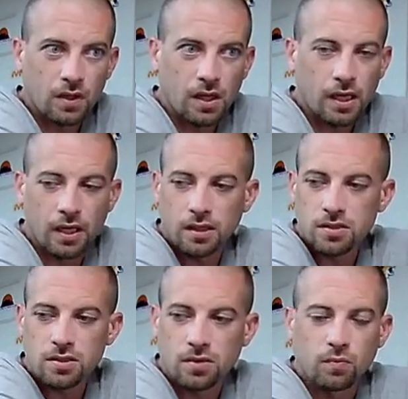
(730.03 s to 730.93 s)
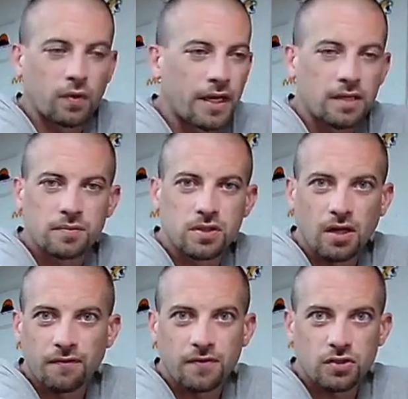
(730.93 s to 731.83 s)
and some random
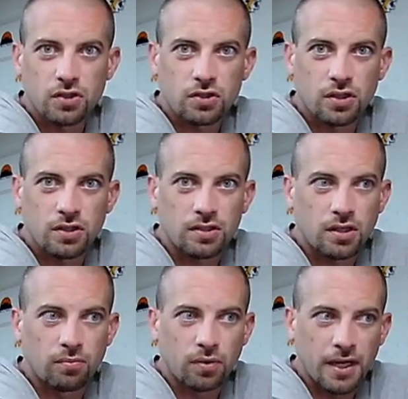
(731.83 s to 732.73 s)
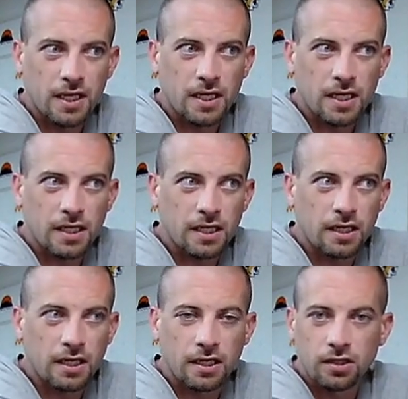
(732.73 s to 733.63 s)
stuff is just going to start breaking on it
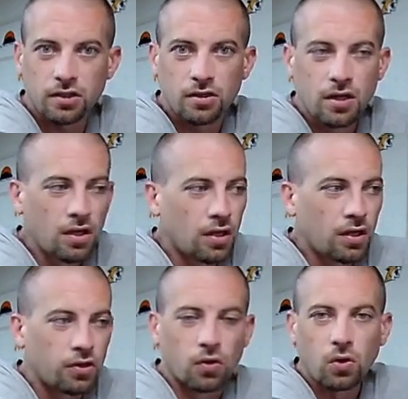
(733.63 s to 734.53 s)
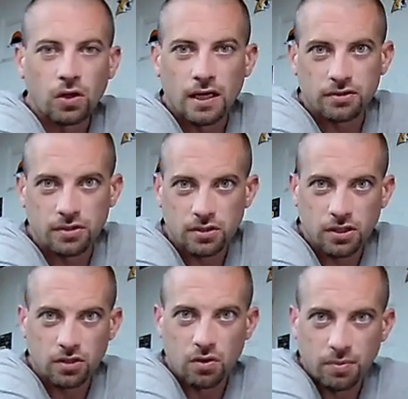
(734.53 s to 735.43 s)
and your whole house is going
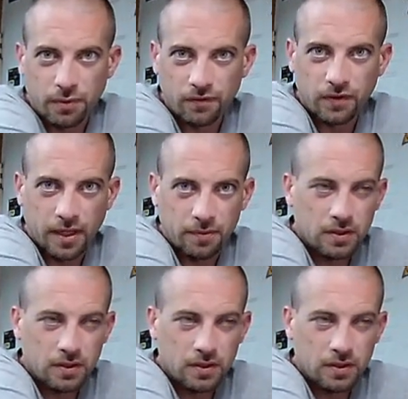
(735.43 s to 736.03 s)
to go up in flames.